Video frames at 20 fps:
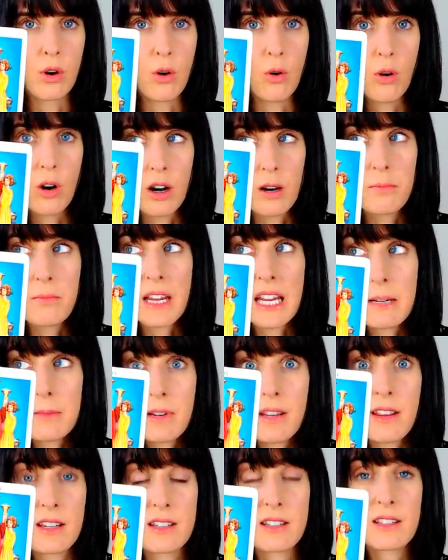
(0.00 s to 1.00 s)
Or
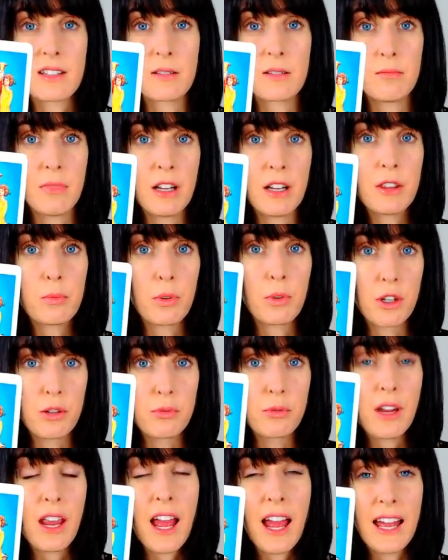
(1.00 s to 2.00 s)
maybe this is a month where
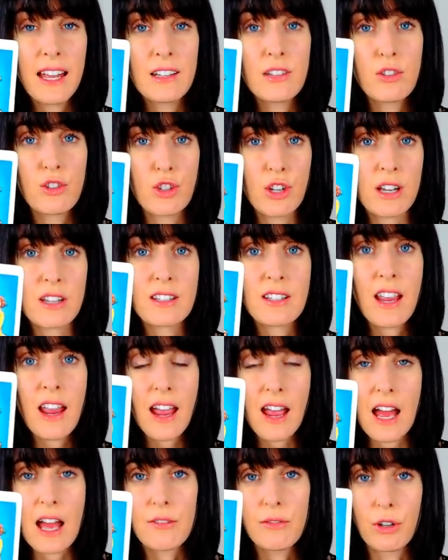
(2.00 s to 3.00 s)
you can just
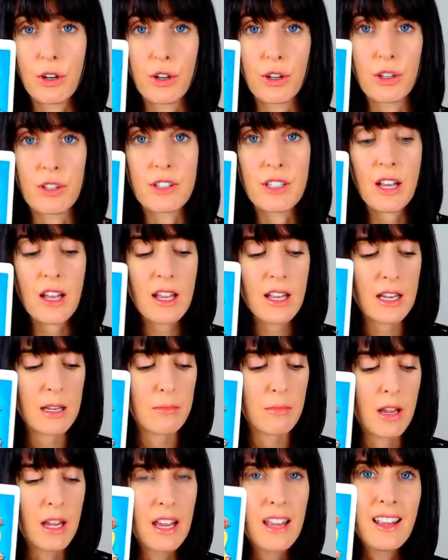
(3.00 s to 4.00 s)
have a good
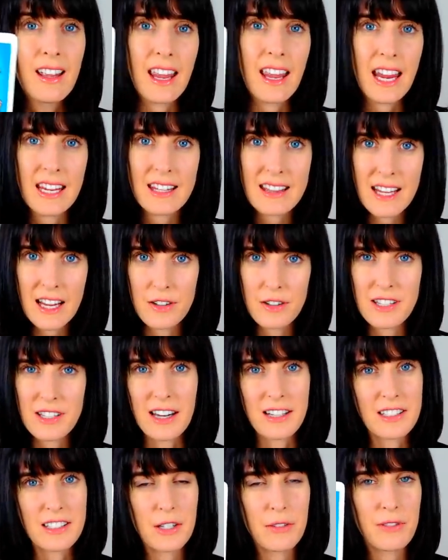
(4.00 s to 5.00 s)
time. Eighth house
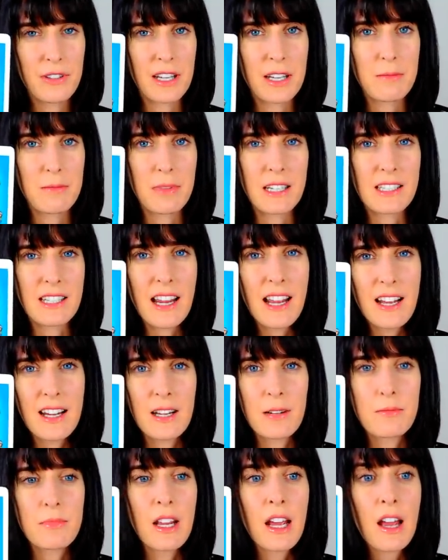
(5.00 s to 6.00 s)
activity be
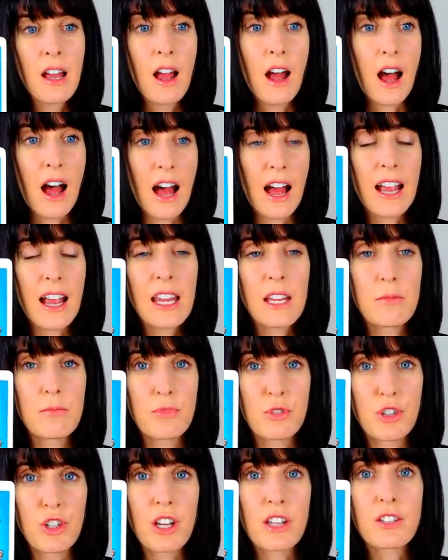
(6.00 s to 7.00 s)
damned. I
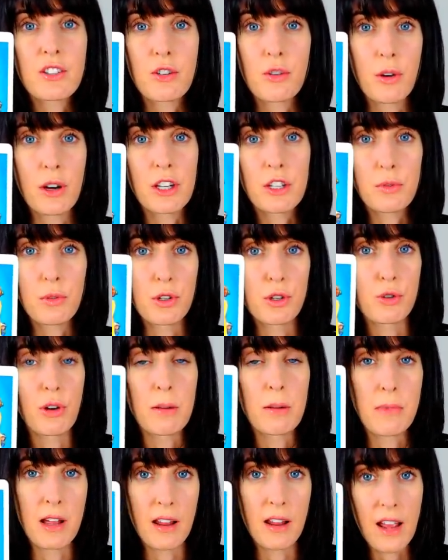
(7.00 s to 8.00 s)
am just going to
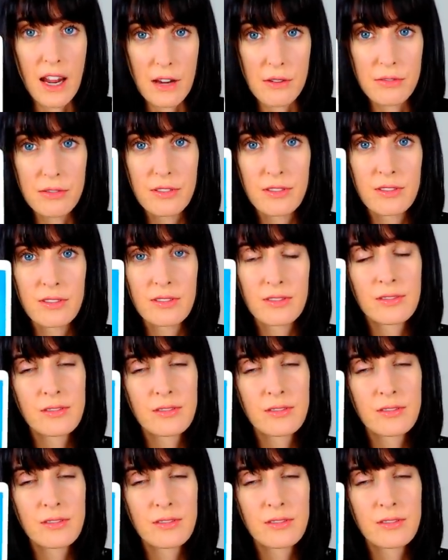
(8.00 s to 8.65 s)
enjoy my life.